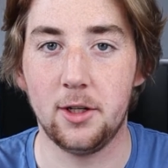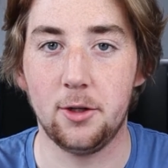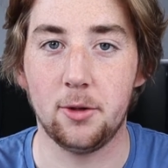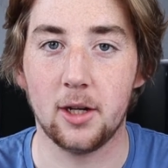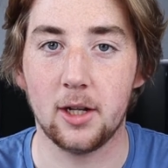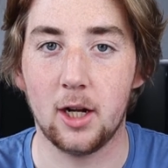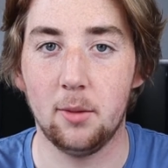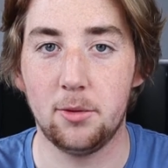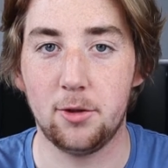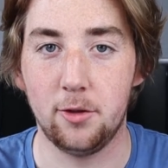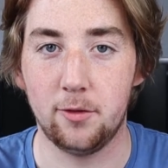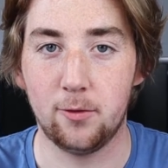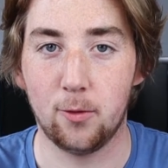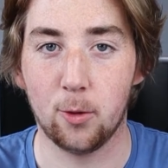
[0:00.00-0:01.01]
You get up to
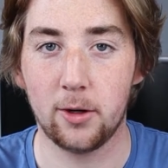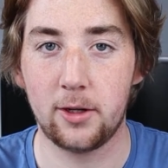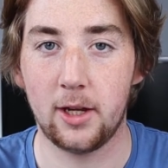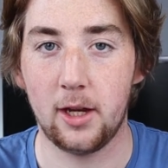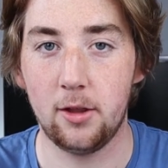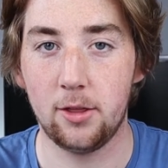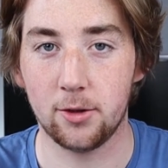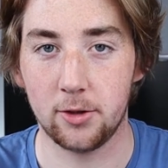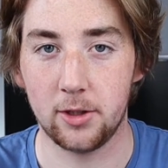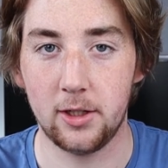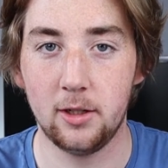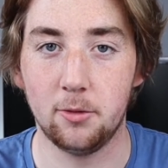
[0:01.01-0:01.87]
4K 30,